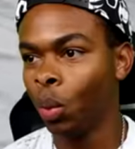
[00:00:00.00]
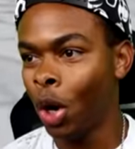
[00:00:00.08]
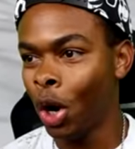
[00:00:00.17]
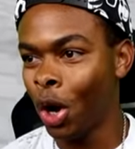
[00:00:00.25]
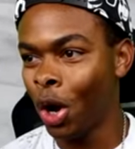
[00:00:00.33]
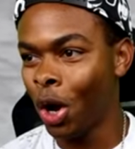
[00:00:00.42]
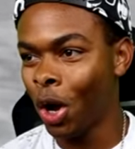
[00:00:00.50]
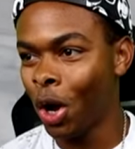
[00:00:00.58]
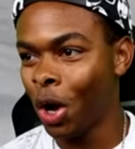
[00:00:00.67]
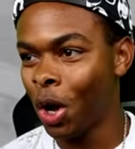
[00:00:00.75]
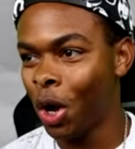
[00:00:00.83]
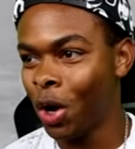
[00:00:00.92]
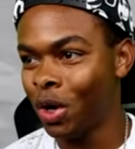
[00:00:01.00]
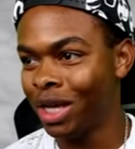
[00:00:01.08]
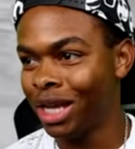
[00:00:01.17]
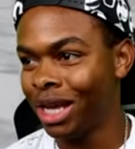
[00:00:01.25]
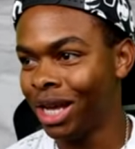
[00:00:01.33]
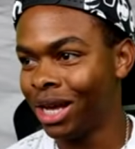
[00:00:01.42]
Woo!
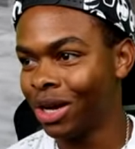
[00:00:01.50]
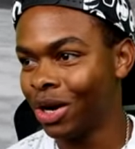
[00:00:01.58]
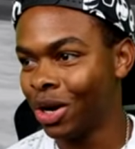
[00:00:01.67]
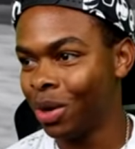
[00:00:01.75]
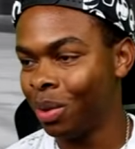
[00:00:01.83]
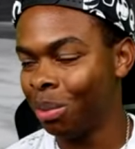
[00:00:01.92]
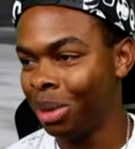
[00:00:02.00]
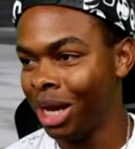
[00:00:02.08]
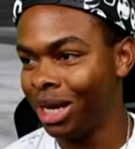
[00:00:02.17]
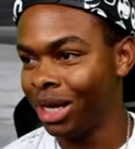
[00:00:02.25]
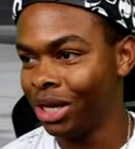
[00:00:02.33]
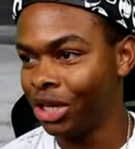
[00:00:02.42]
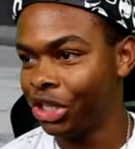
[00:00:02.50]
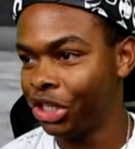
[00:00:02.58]
Yeah, girl, we made it. Good